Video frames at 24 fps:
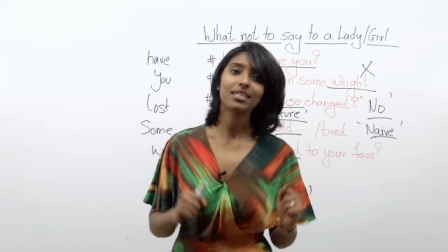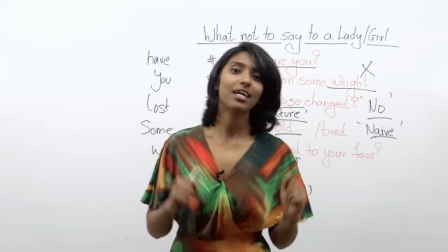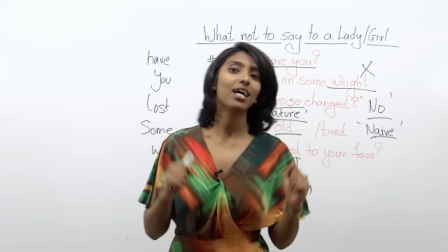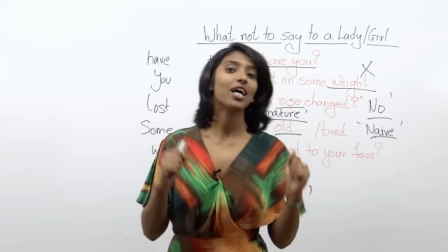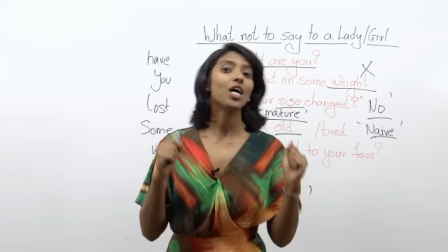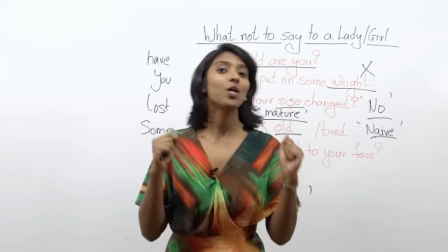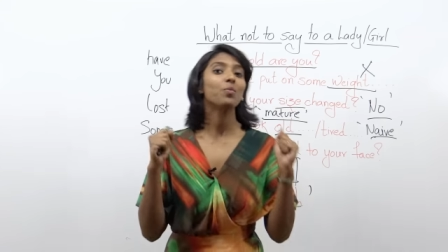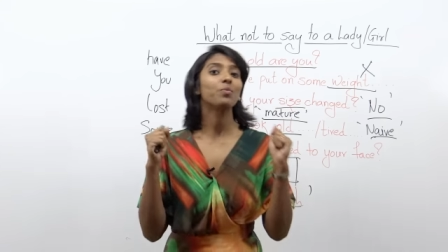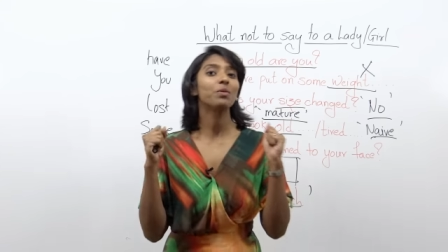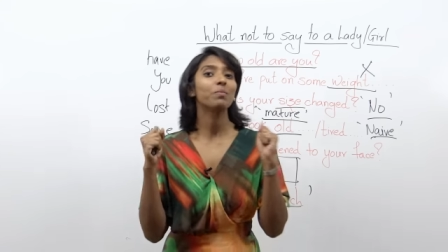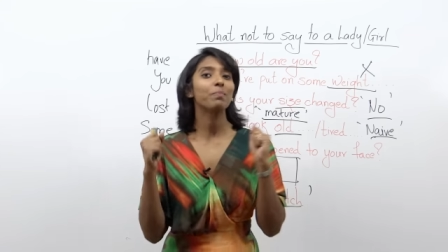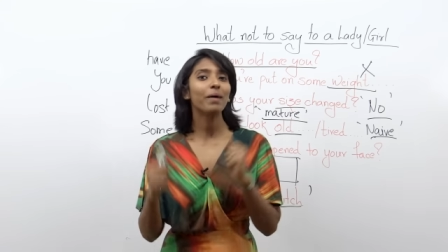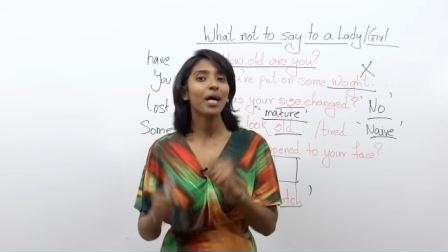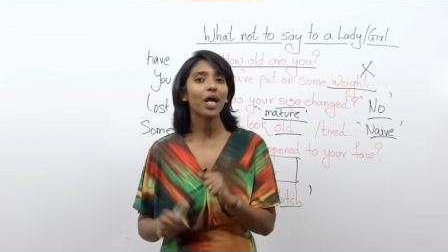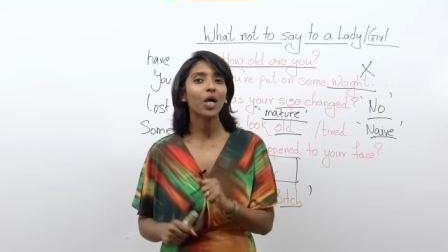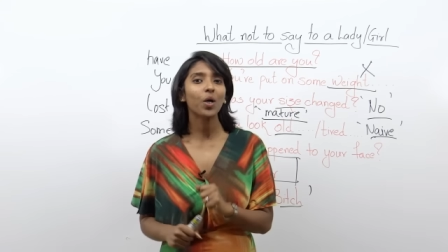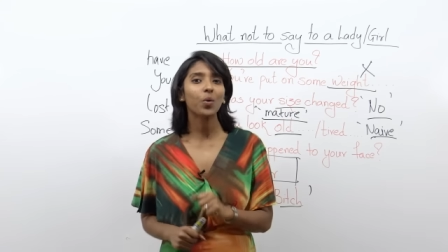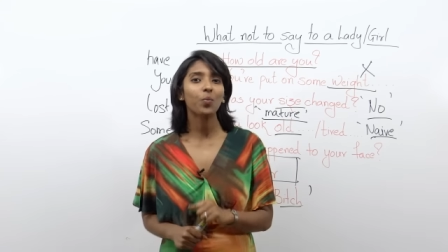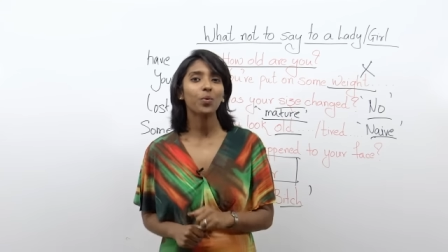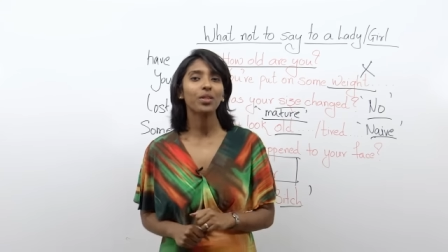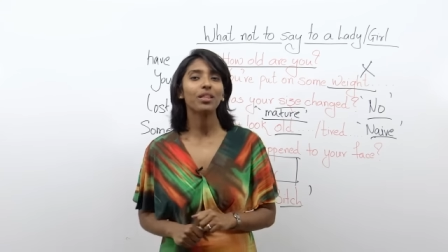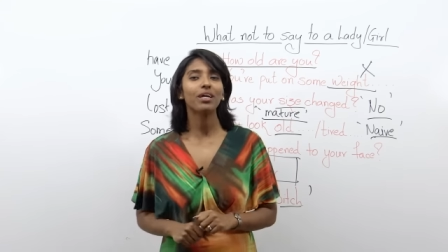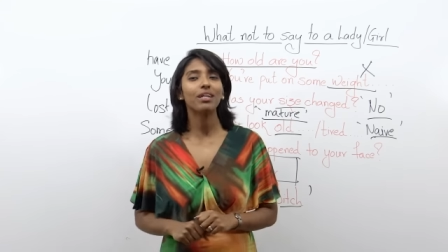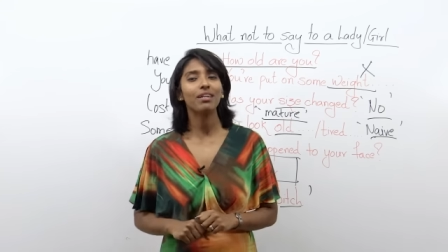I'll be back
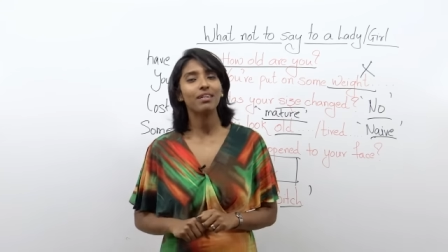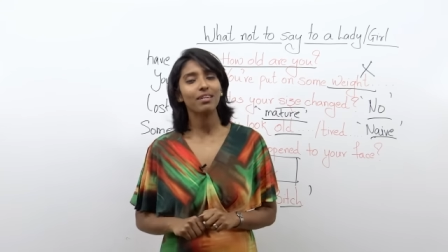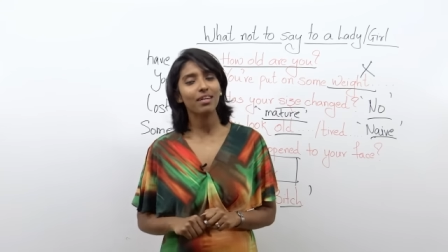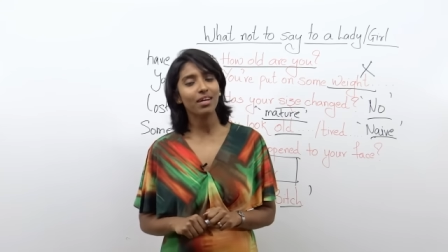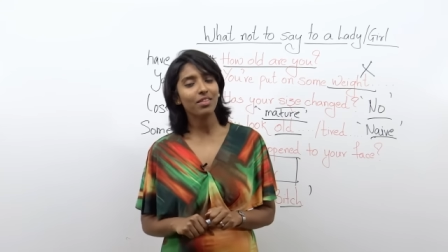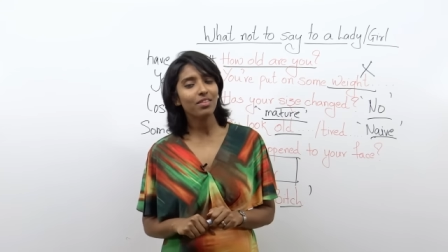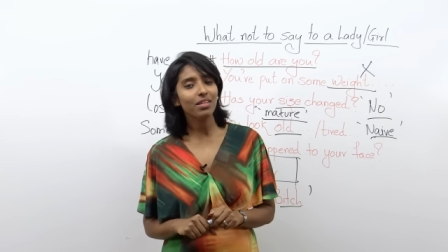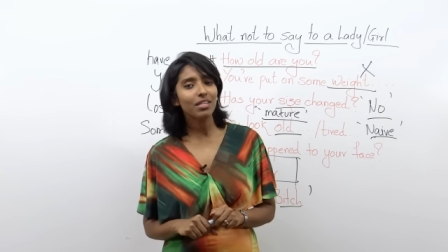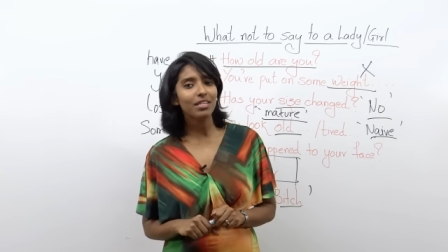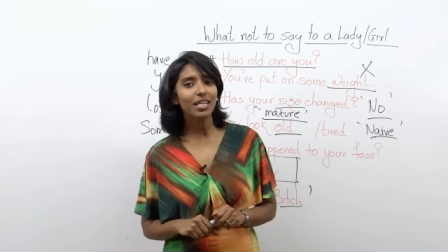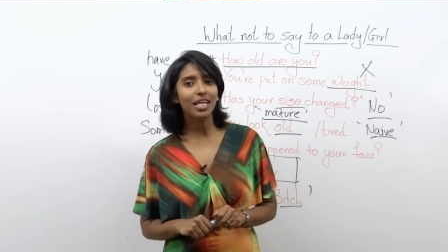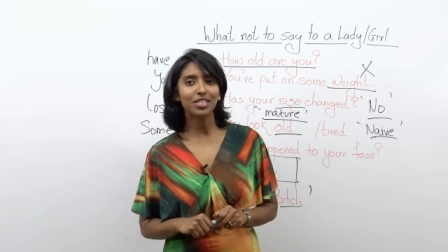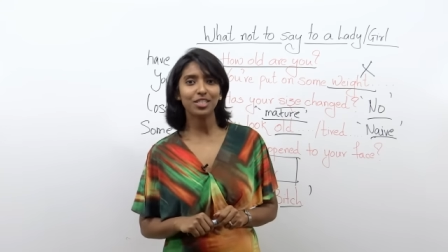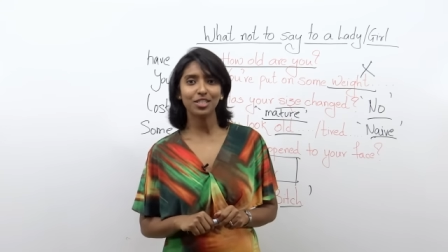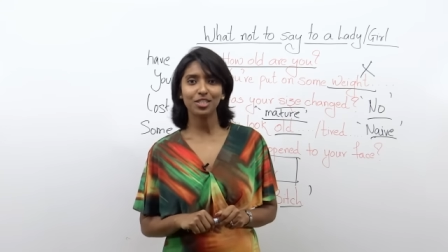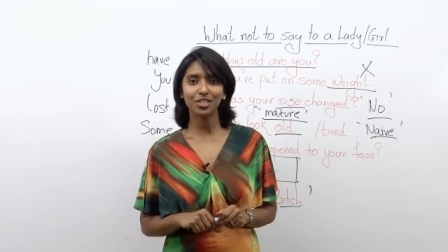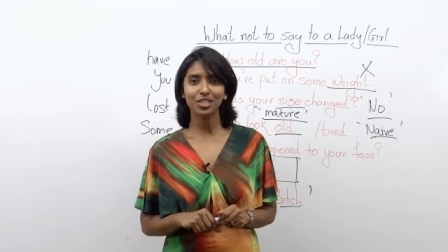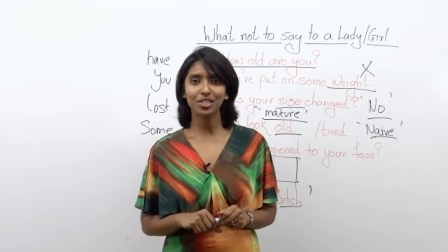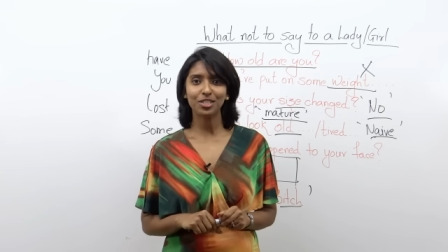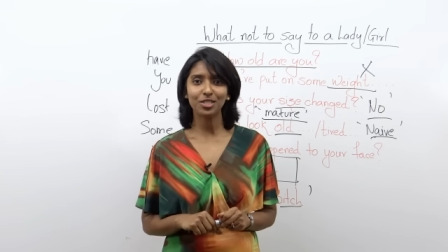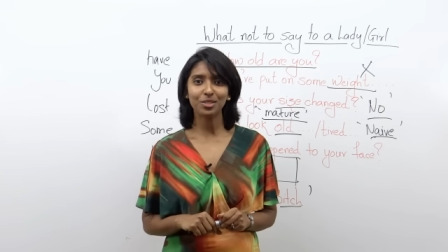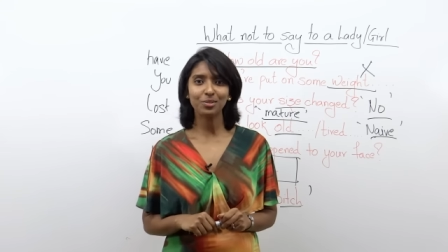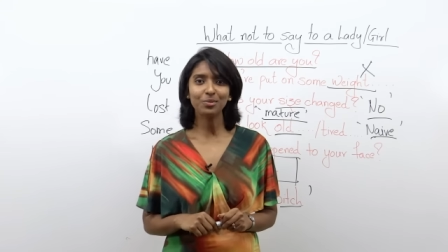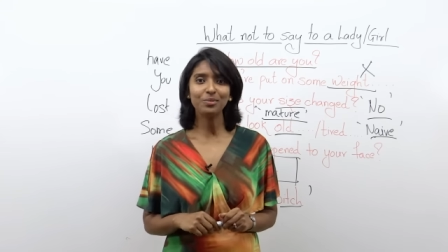with another lesson
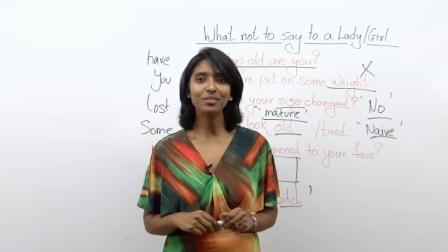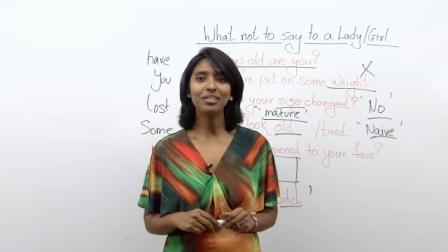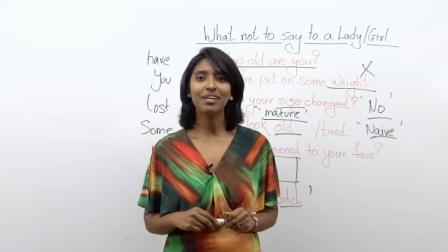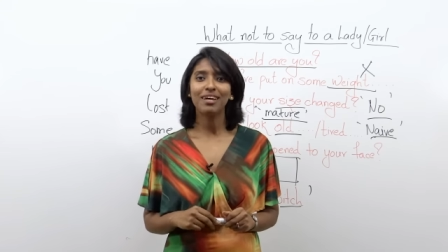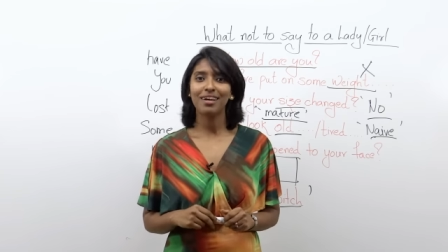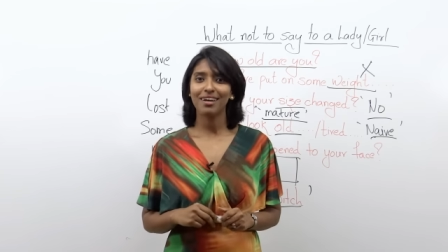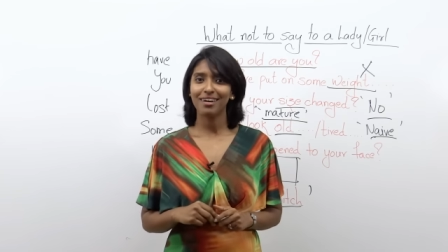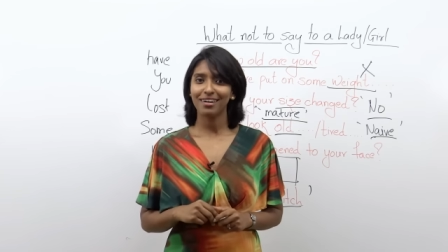soon.